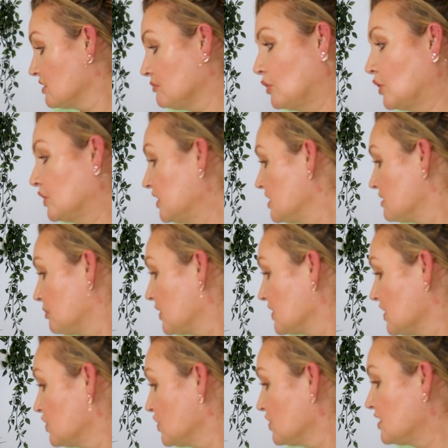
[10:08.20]
some more of these because
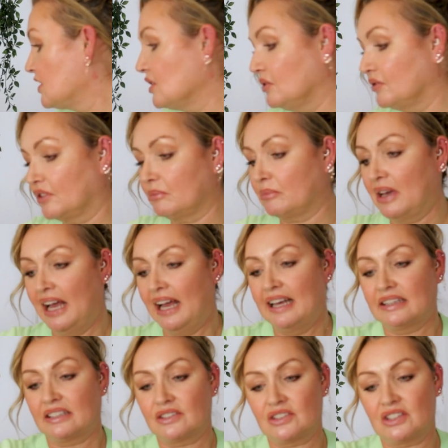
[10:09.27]
I just love them.
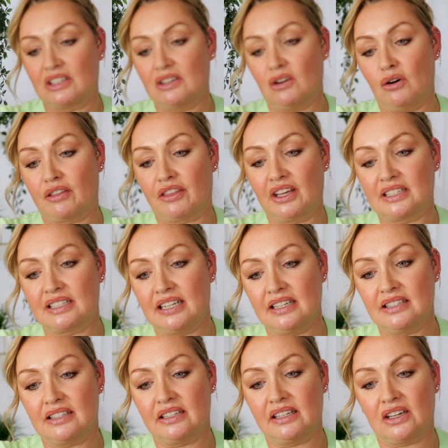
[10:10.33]
There's the
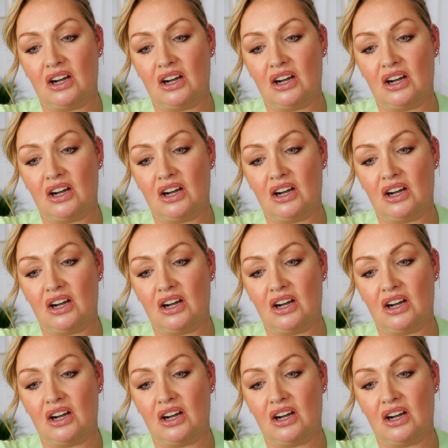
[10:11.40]
authenticity